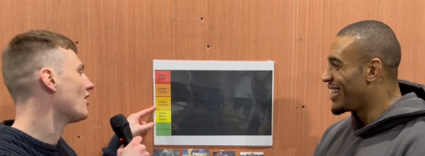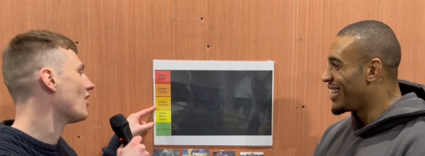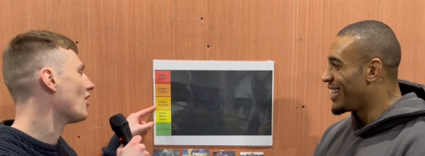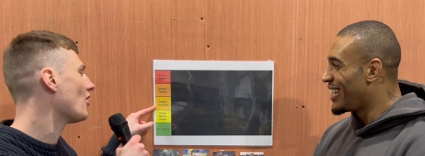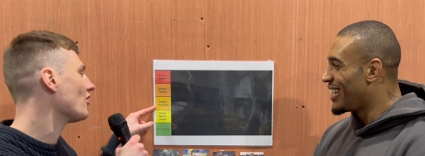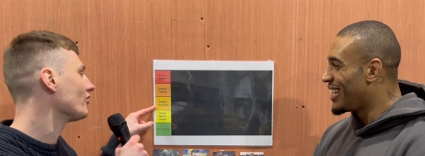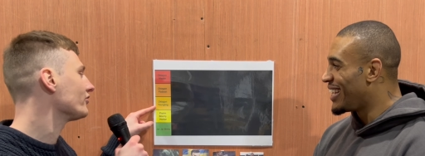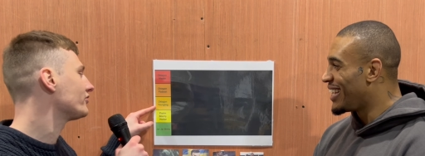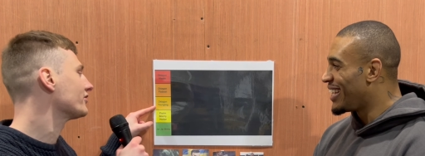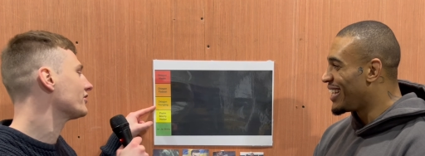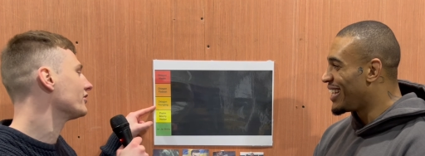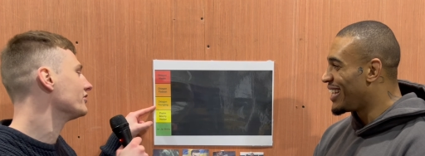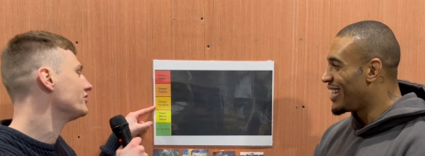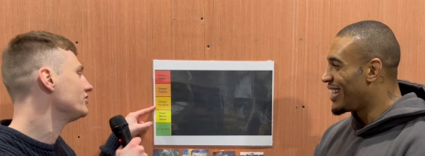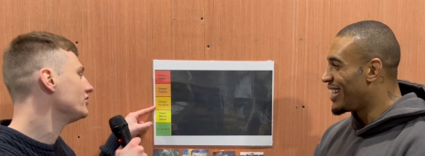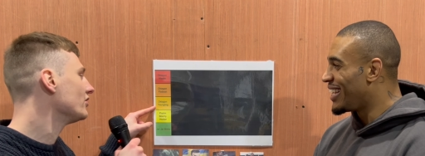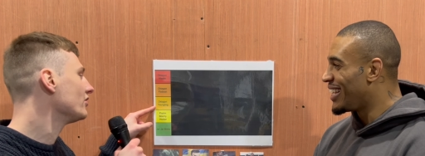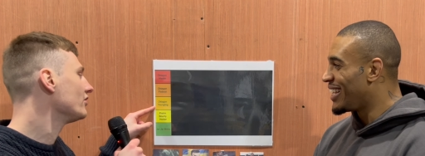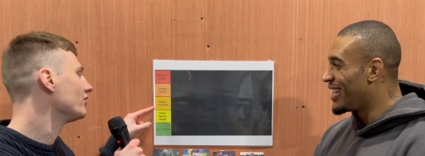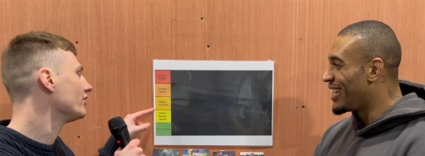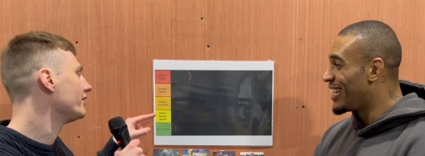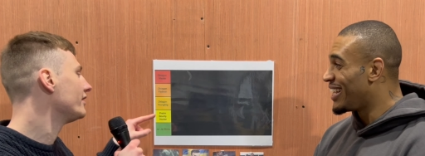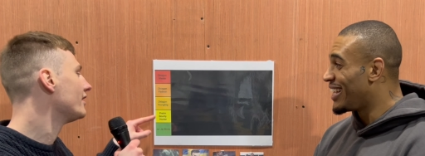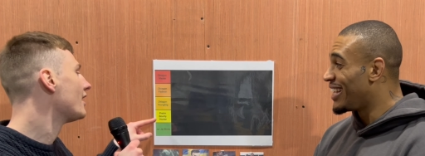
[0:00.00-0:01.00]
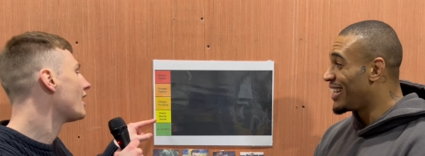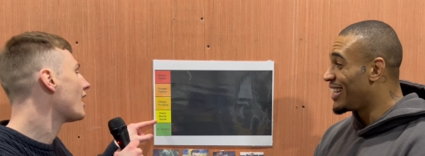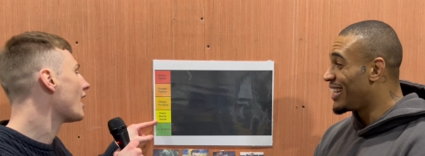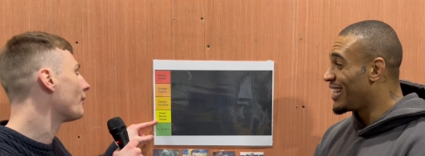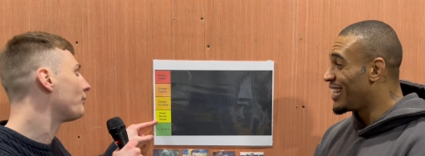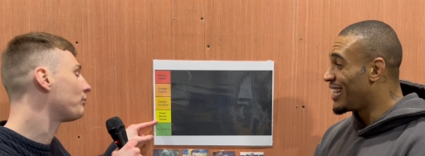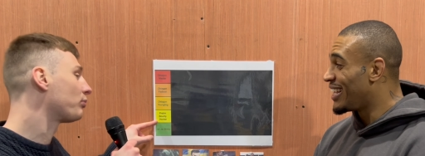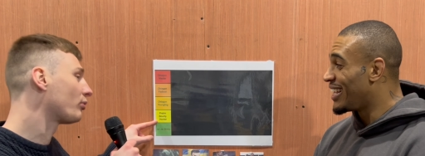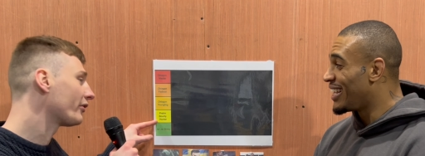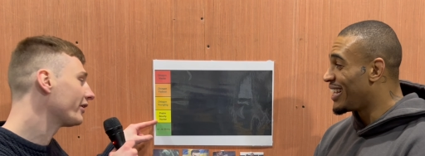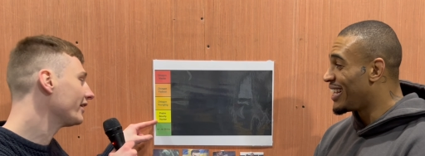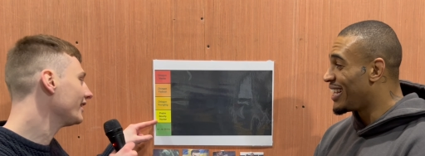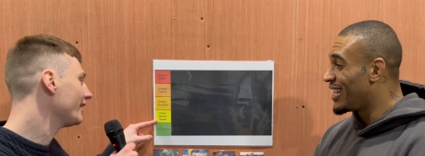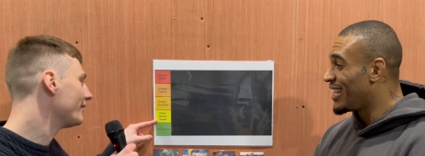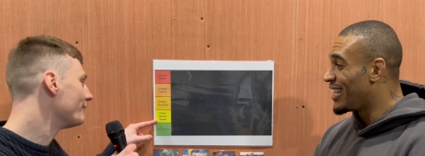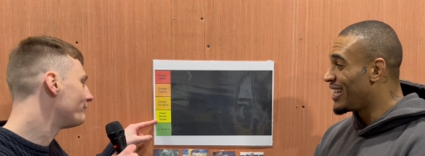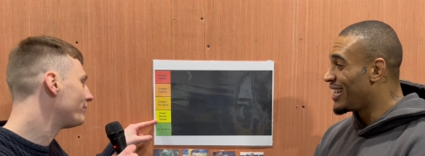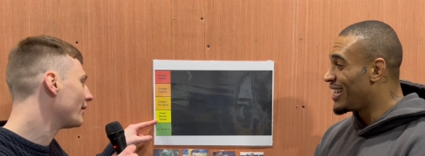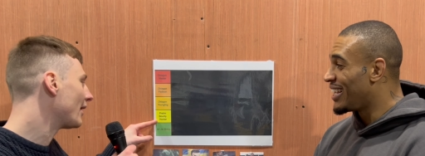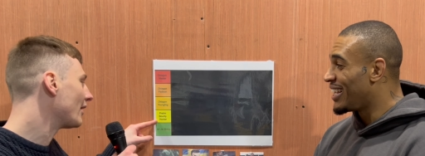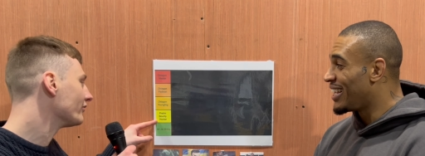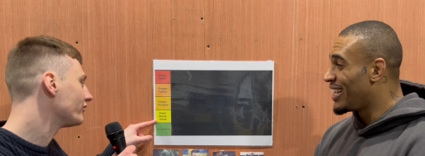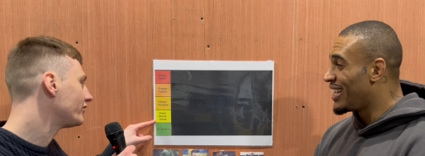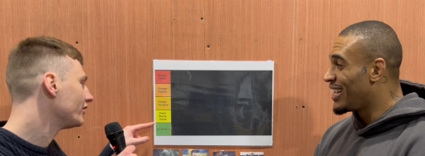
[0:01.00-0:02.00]
Speaker 1: Oktagon Youngling, a prelim
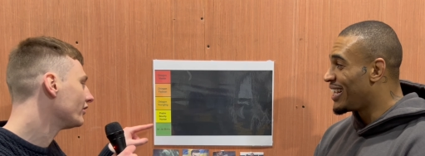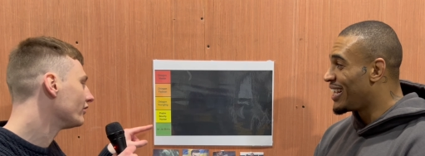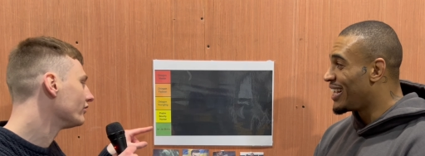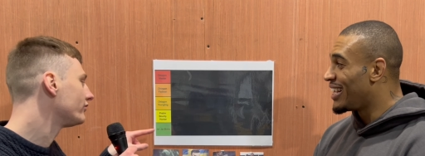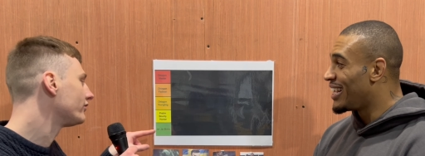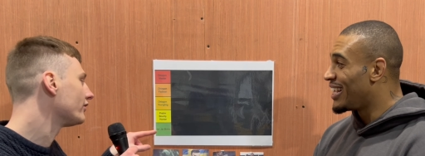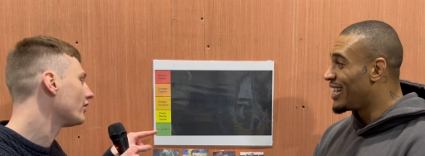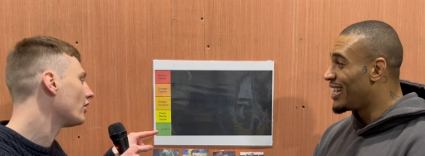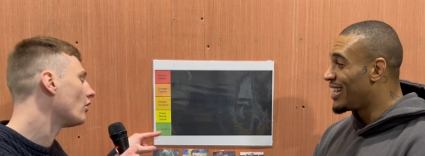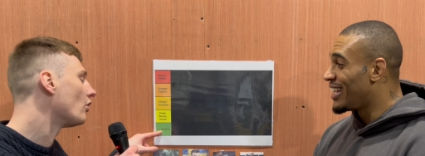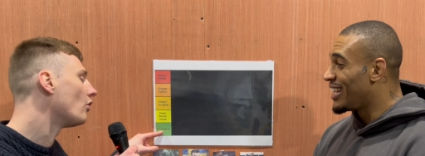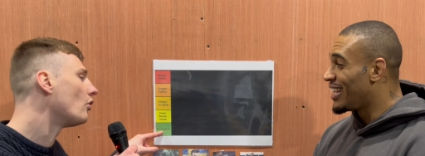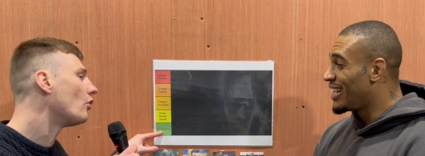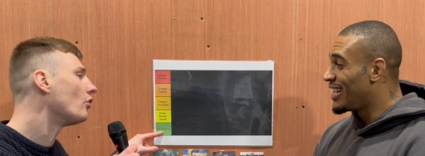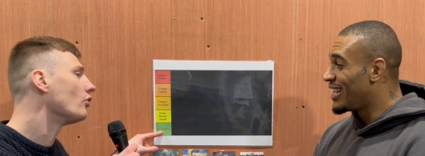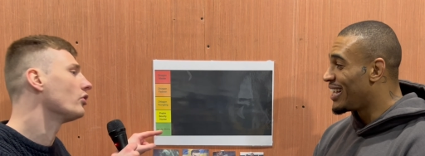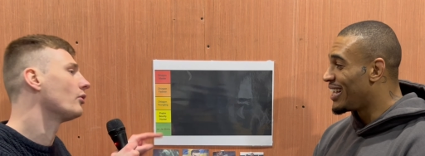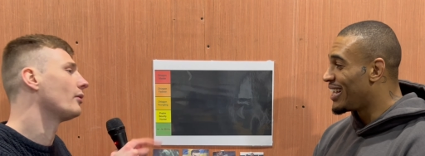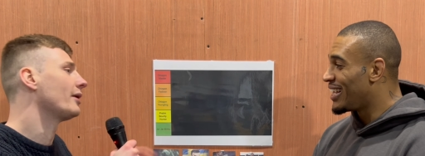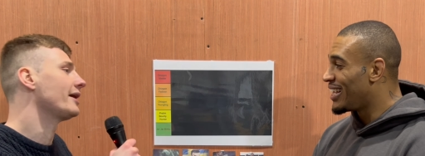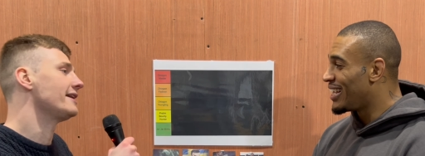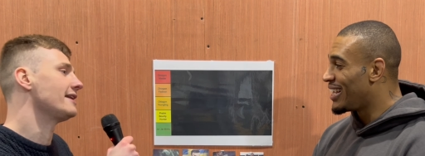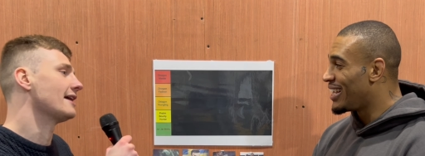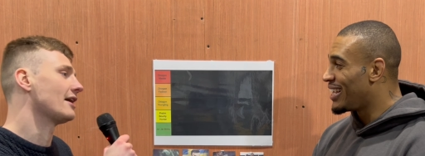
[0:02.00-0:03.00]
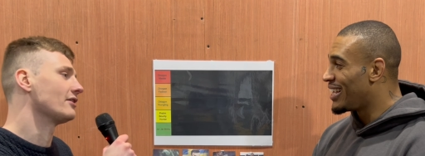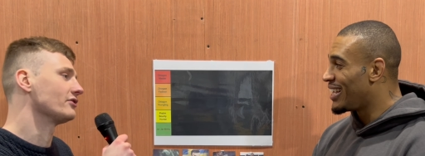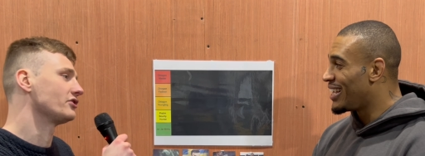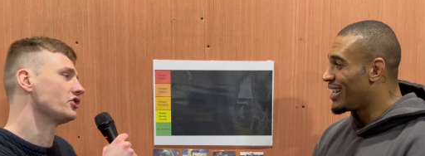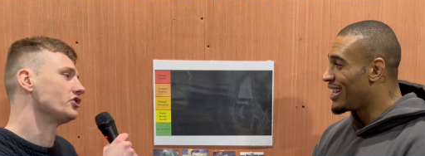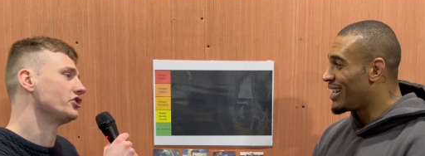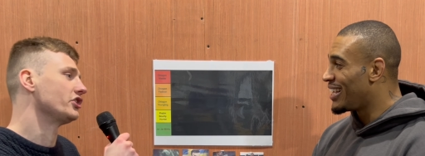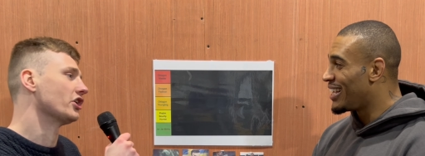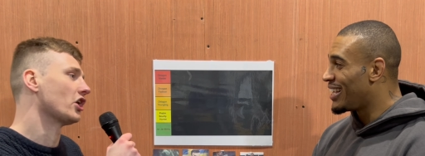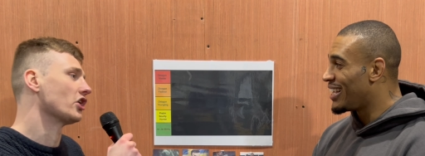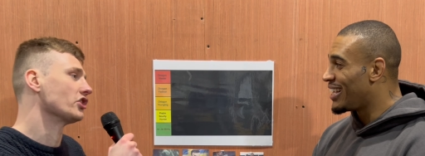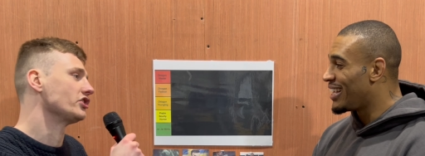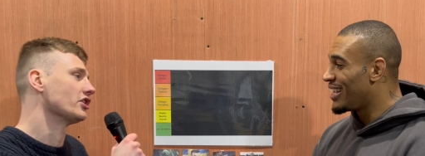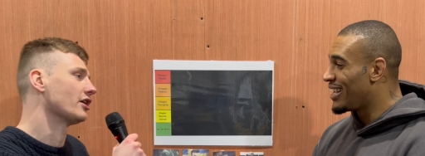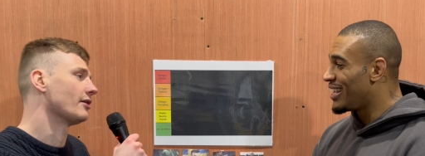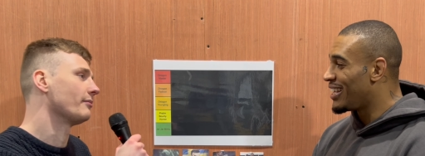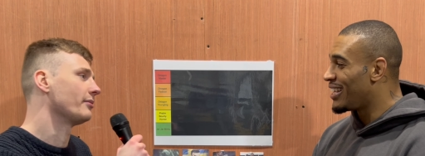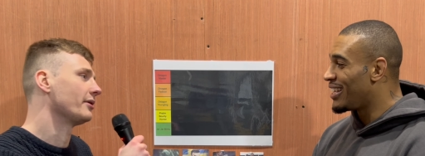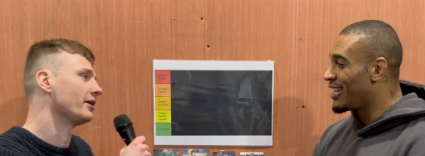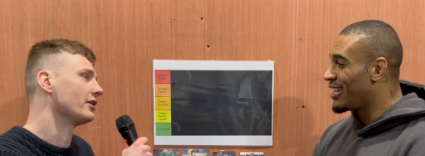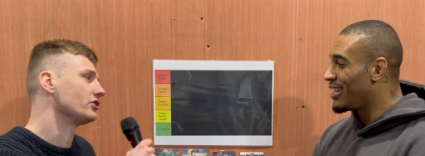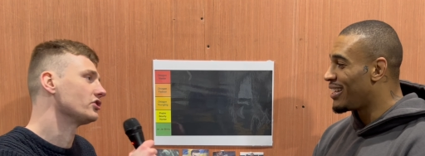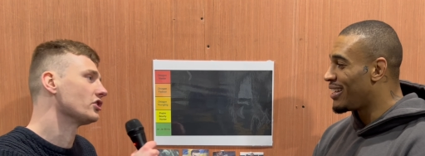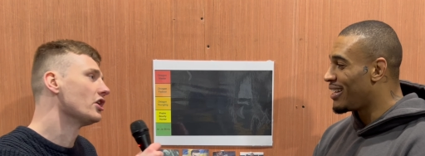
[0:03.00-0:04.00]
bounty hunter, all the way down to Jar Jar
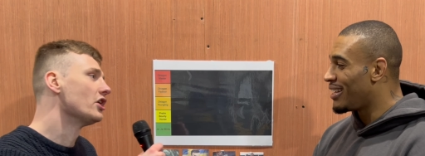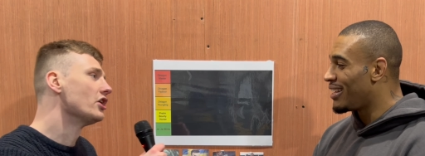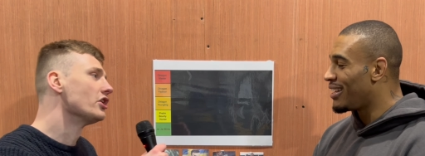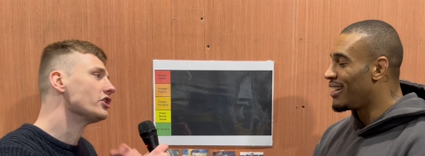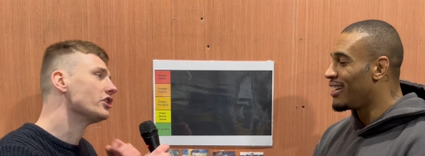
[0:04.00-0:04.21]
Binks.